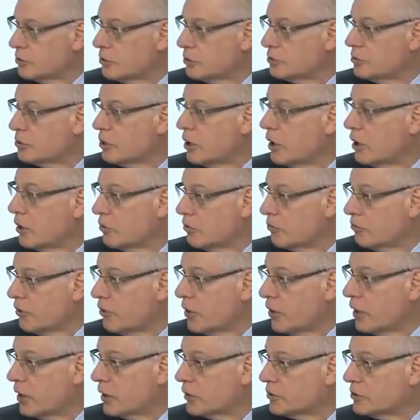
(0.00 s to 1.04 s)
to the trier of
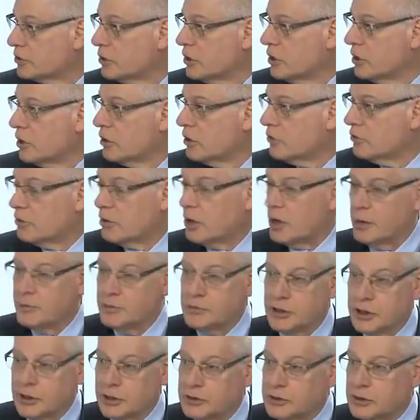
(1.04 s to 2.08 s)
fact for
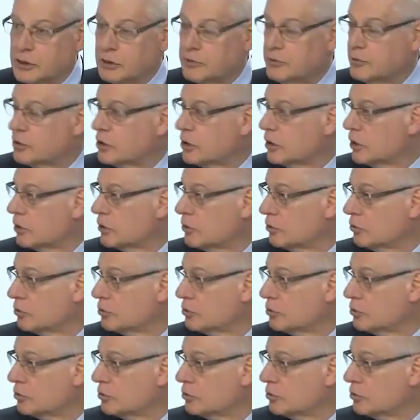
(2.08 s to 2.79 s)
objectivity,